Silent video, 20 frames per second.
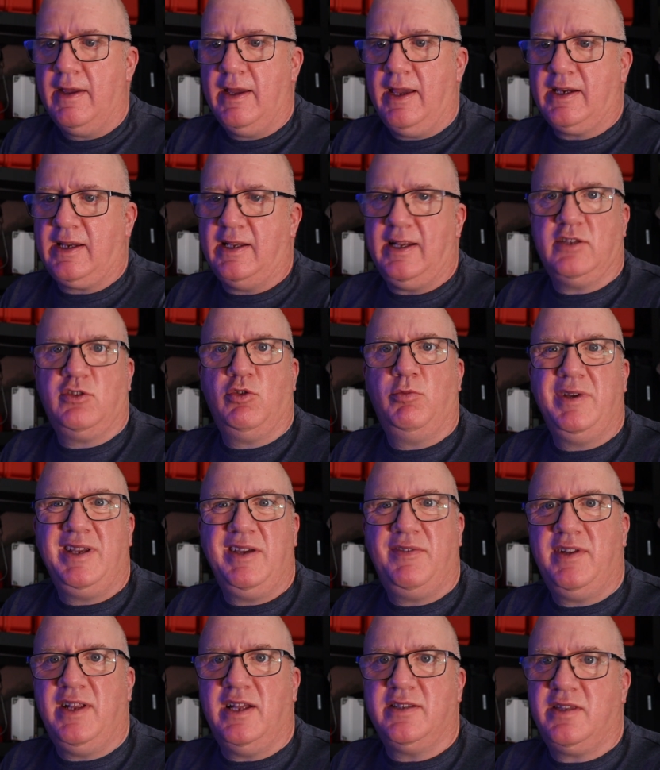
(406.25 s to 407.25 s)
I connect all my
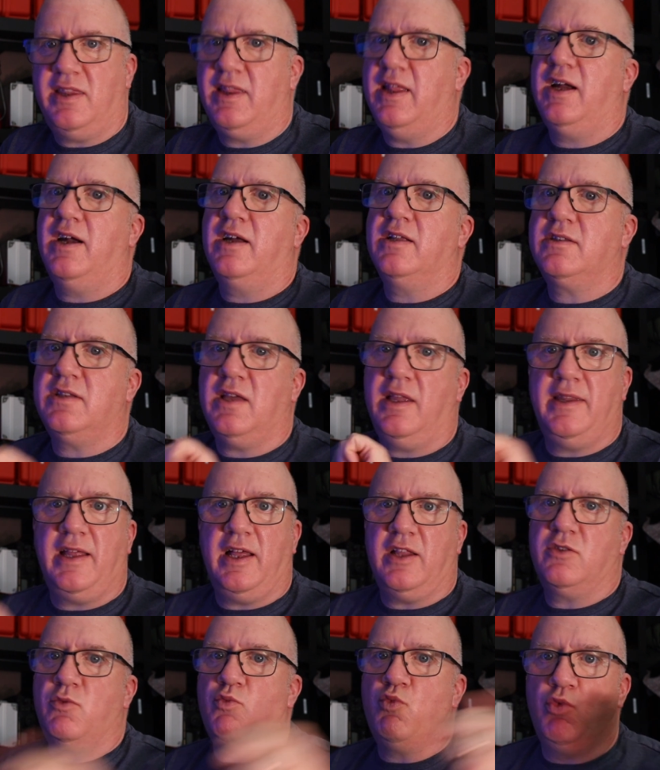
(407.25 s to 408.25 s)
Ethernet to that, and
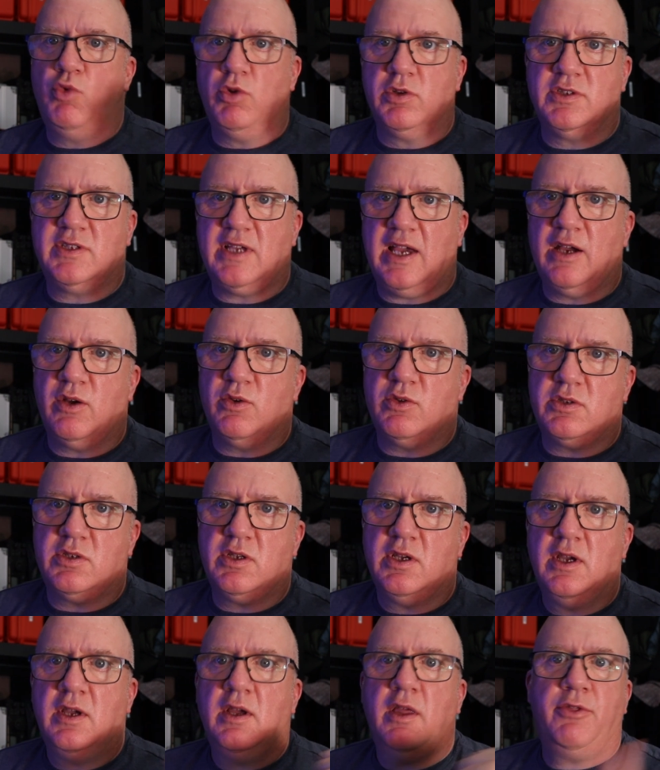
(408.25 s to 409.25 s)
that runs out
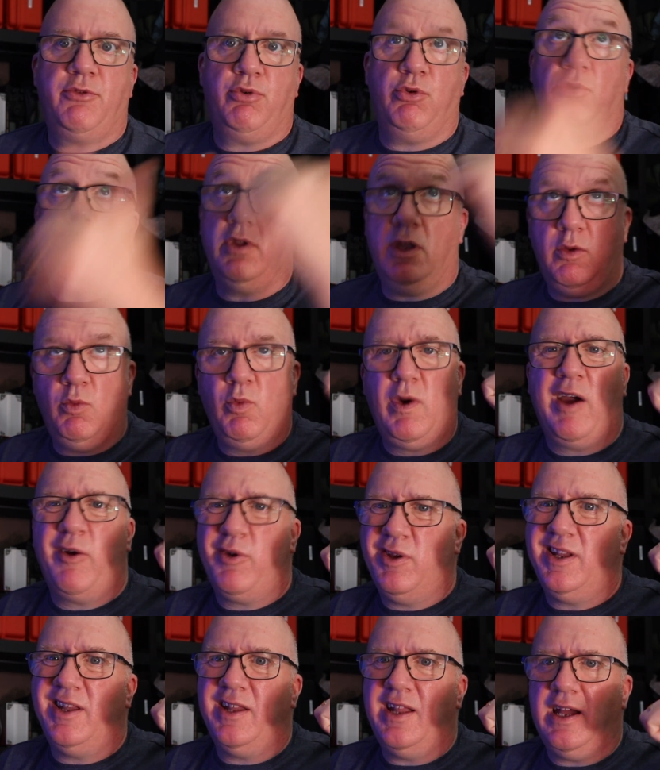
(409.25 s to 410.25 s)
through the
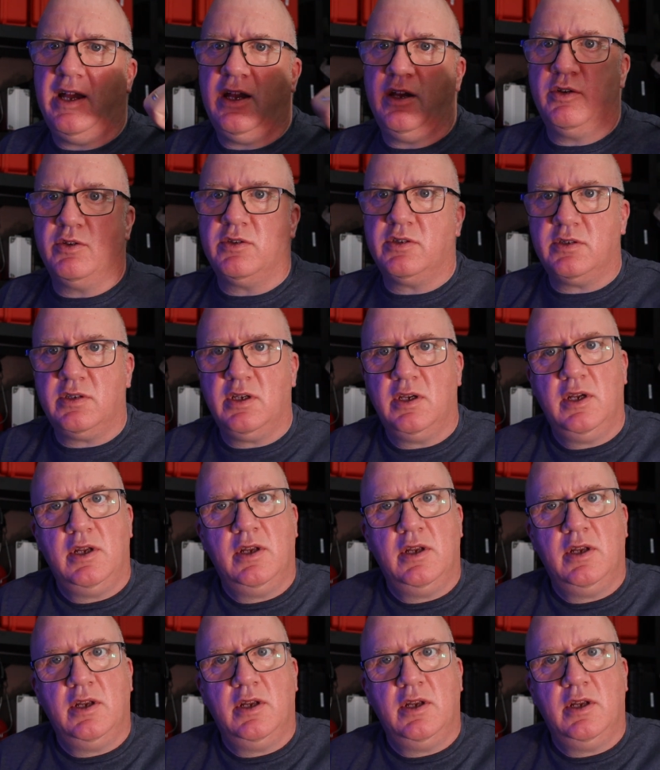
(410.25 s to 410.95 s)
wiring in the house